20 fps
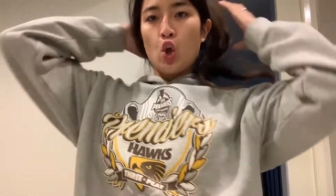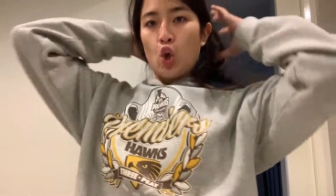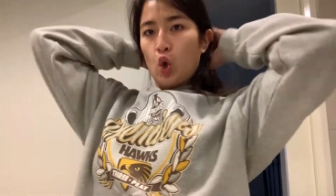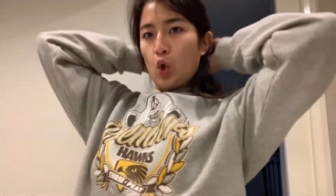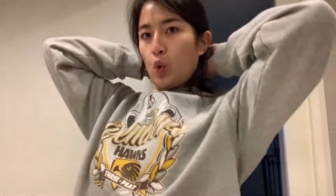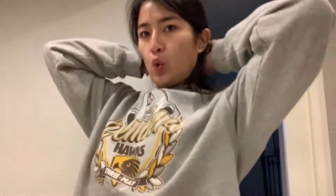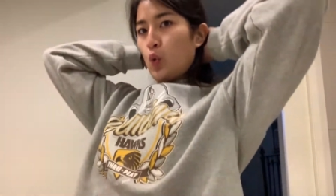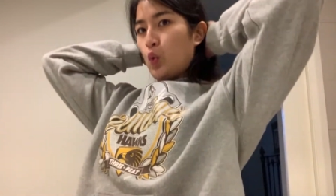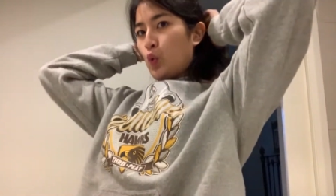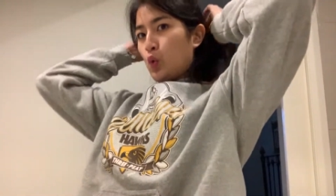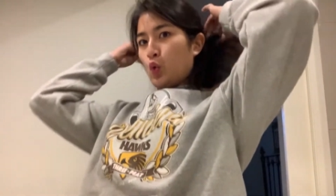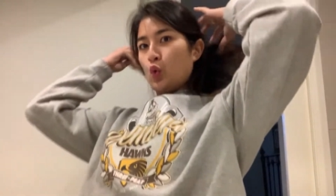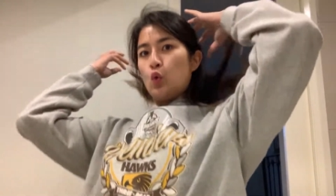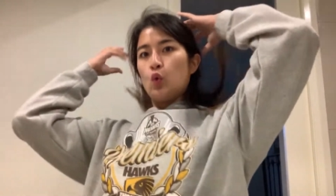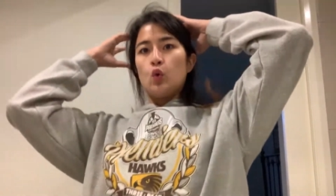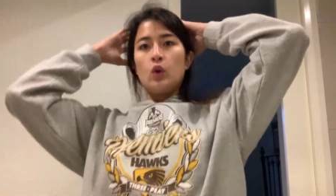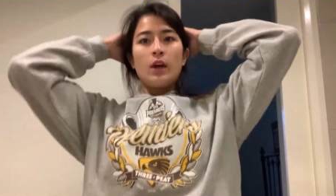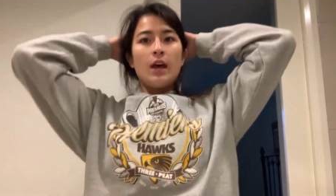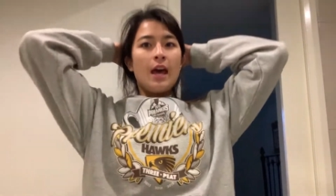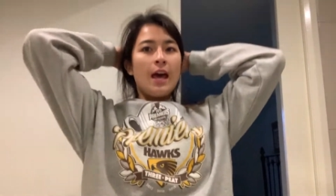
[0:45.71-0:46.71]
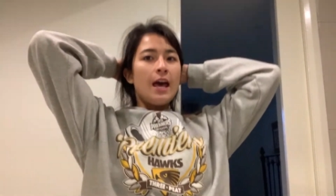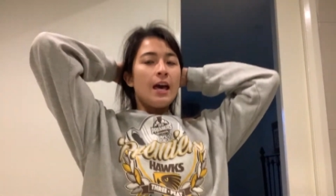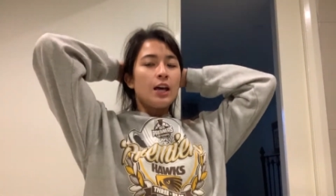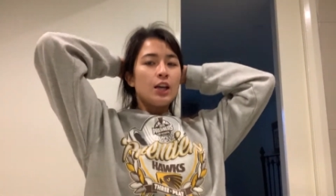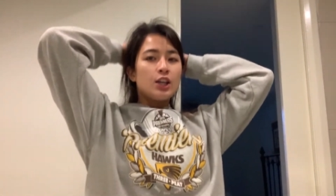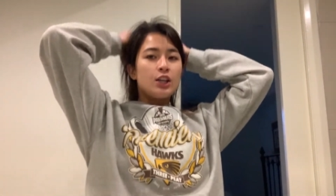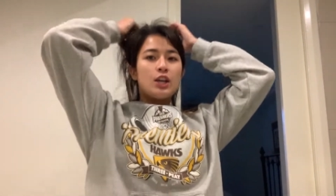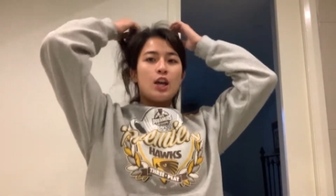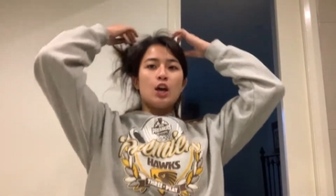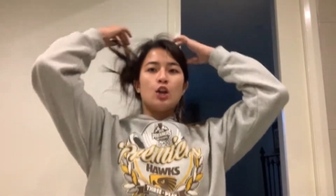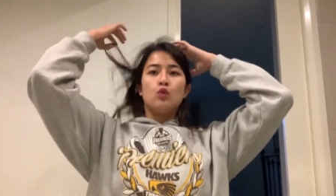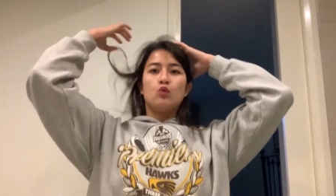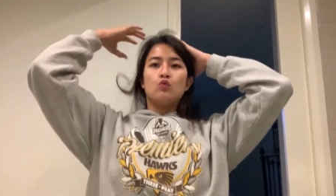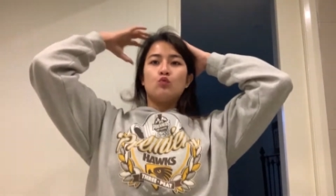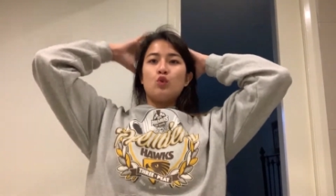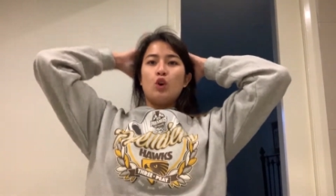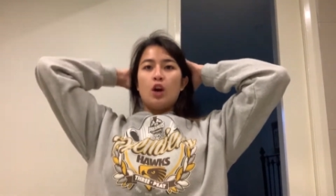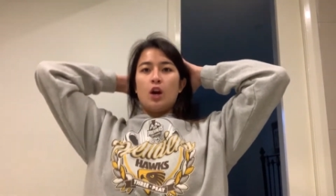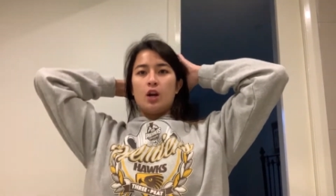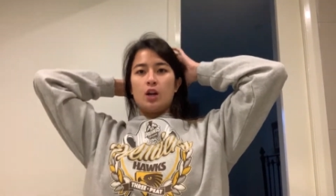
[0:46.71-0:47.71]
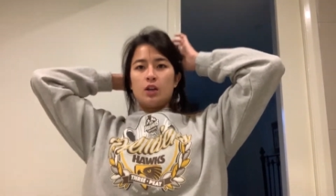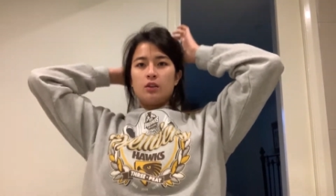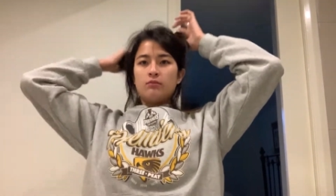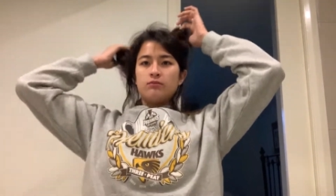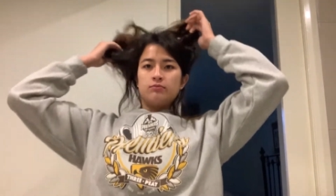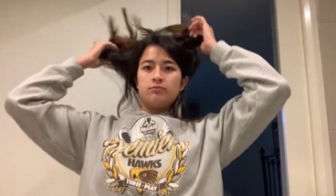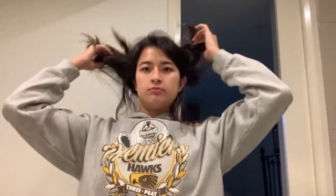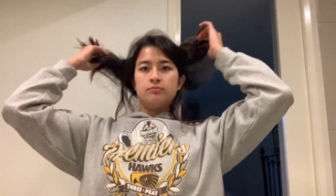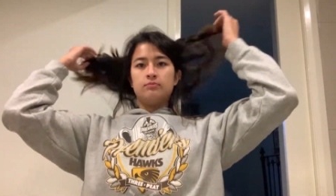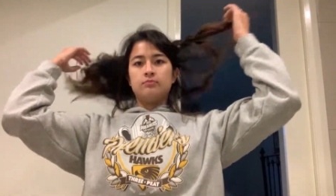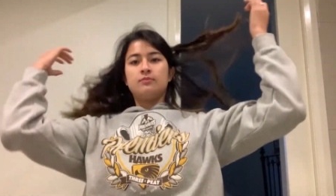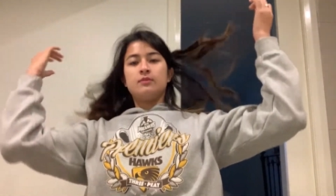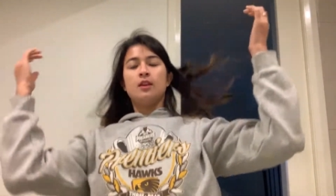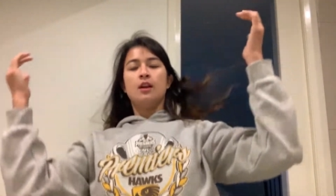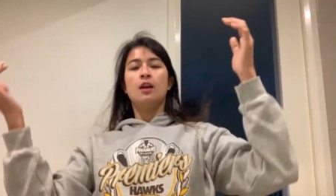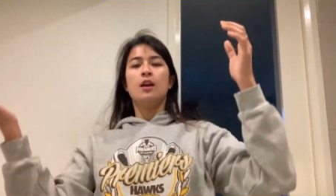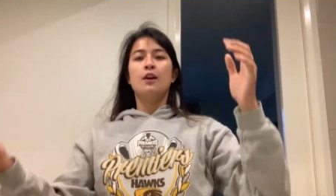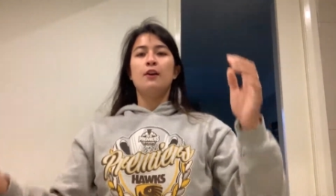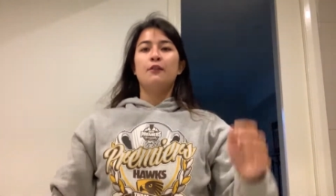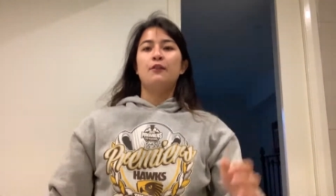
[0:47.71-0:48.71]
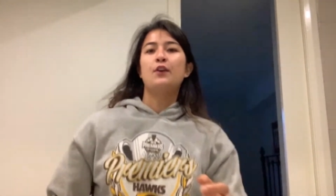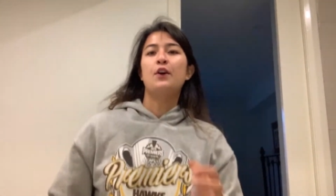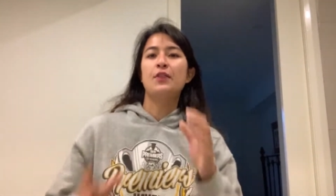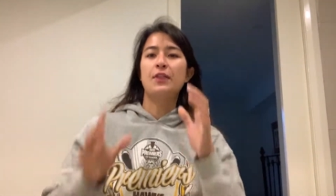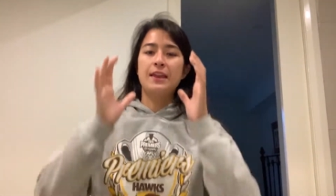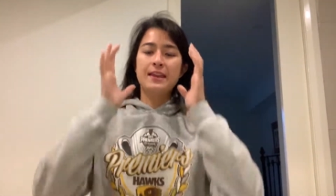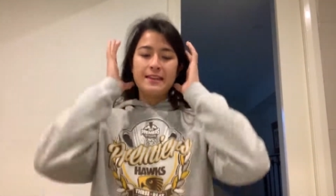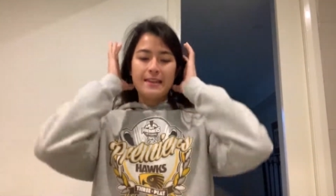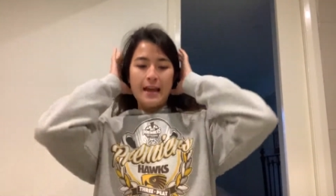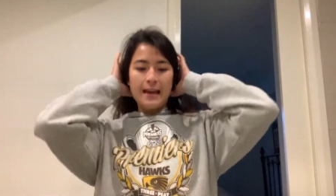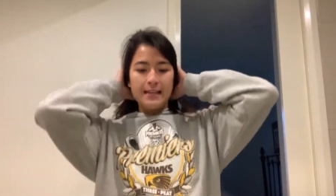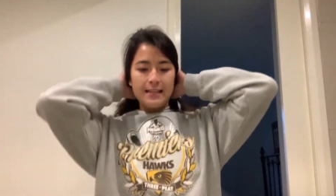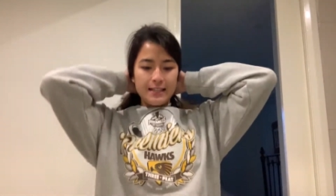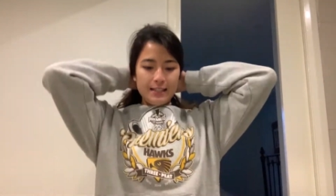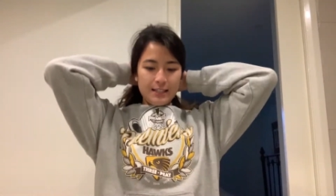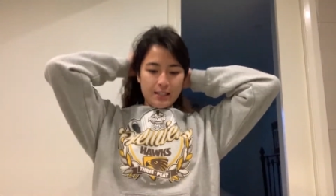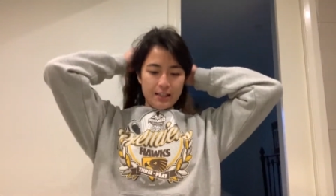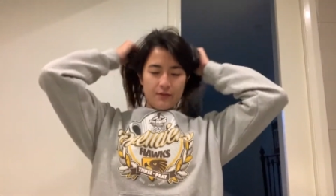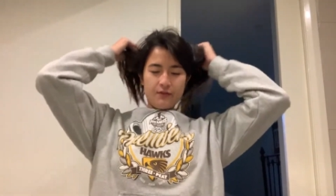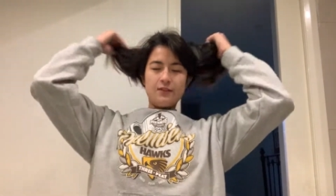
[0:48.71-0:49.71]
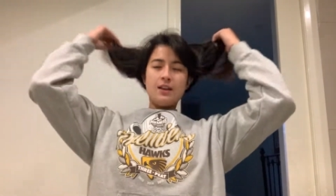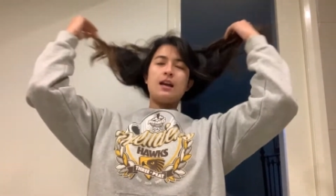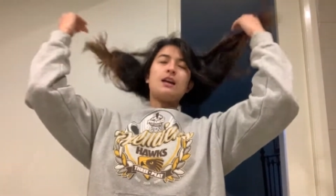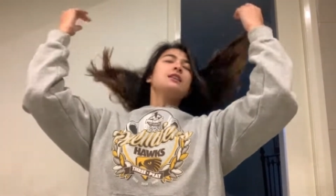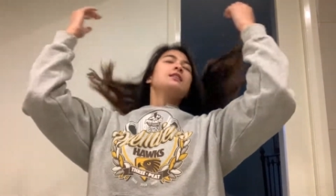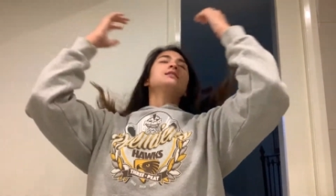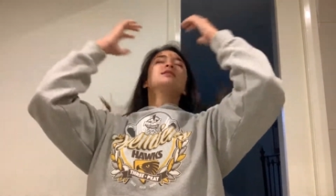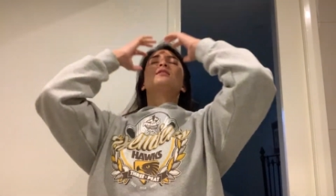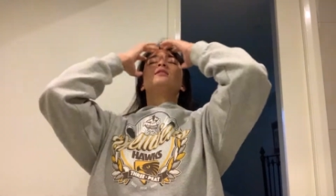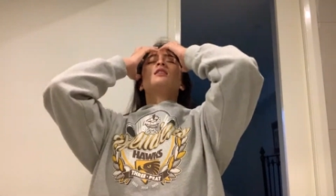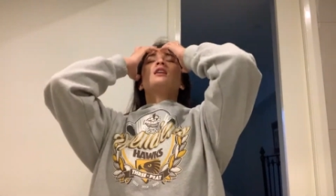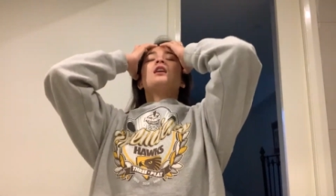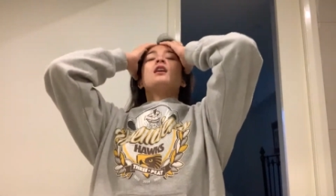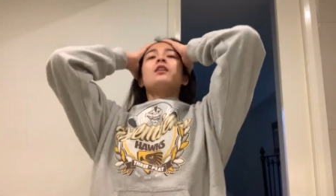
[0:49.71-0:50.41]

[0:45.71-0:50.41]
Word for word: Oh, oh. Getting ready for the night of nights.